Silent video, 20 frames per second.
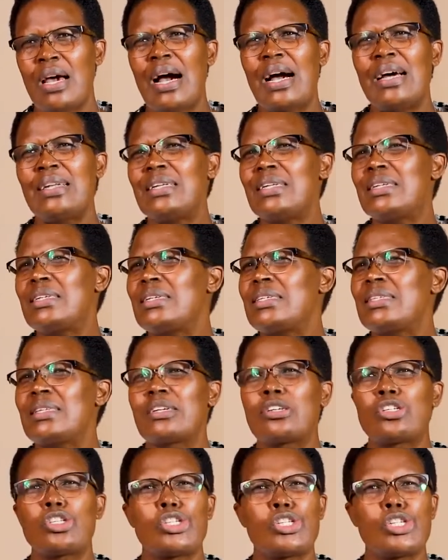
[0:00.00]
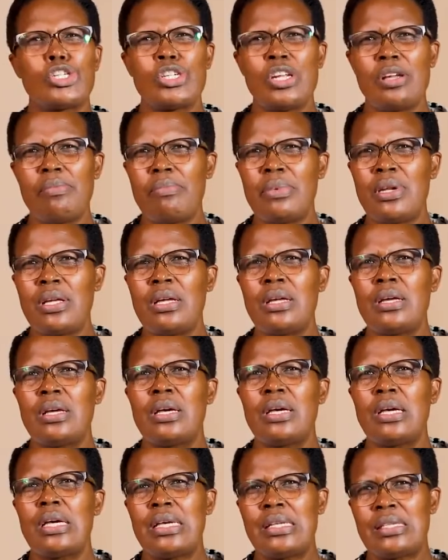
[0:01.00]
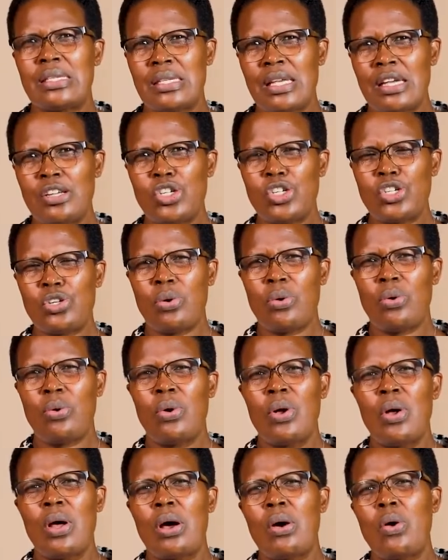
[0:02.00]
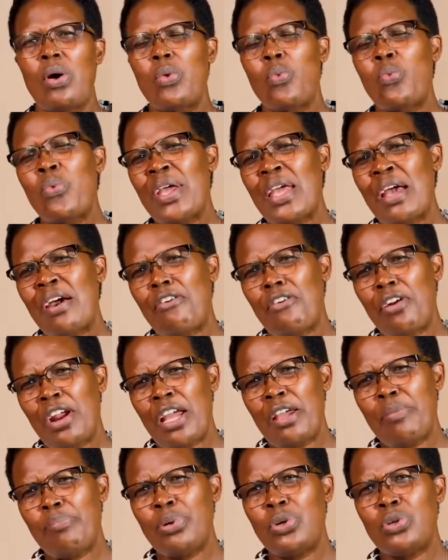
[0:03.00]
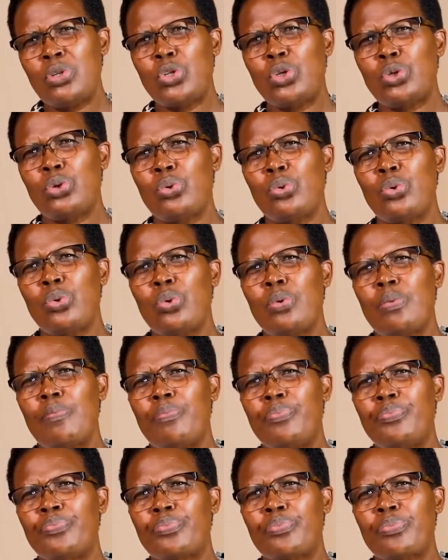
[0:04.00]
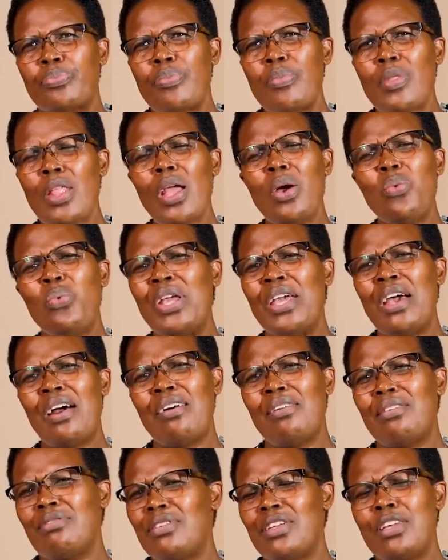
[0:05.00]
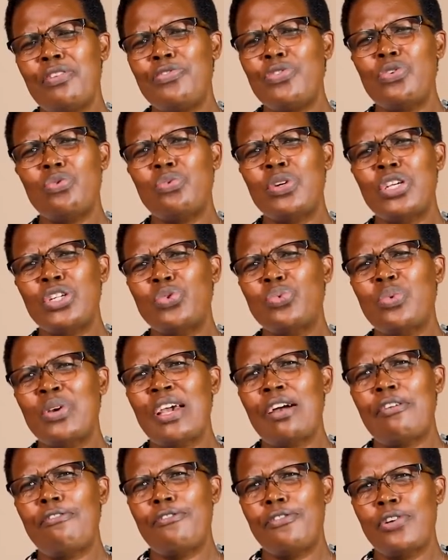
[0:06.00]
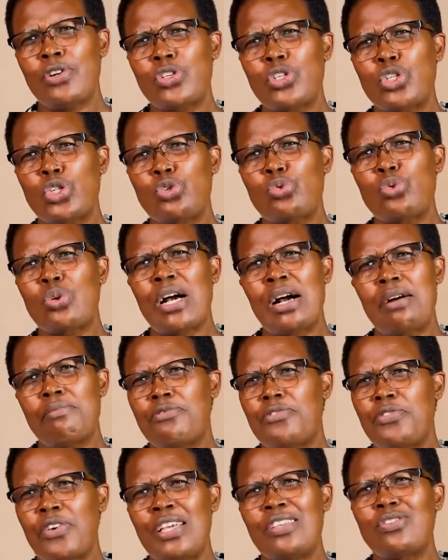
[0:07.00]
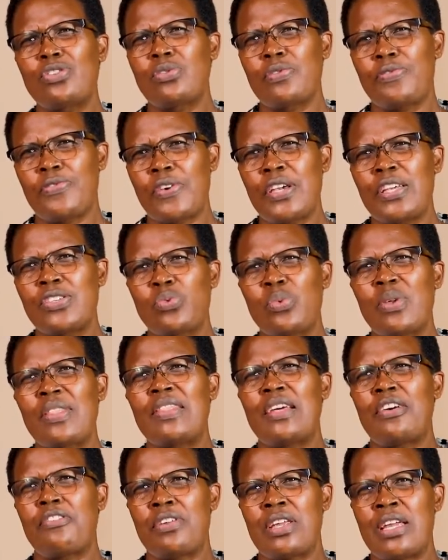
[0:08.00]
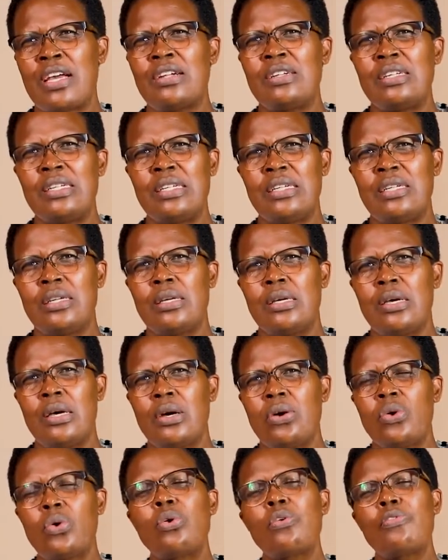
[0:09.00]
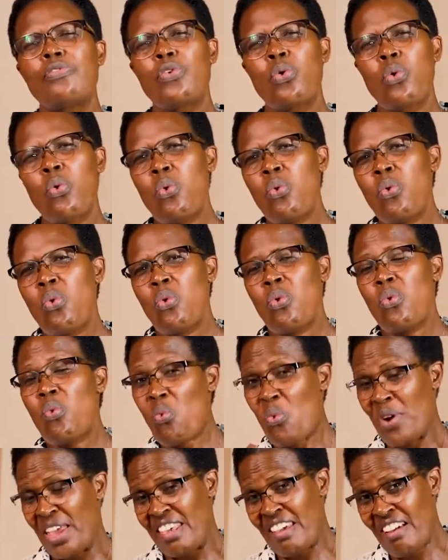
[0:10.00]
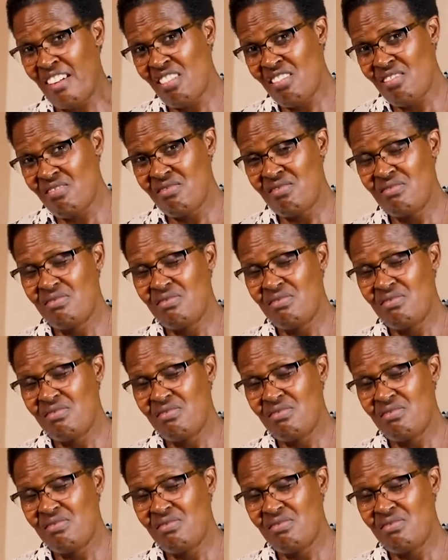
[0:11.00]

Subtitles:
And it is extremely essential. We are able to, if you wish, we are forced to come face to face with the reality of who we are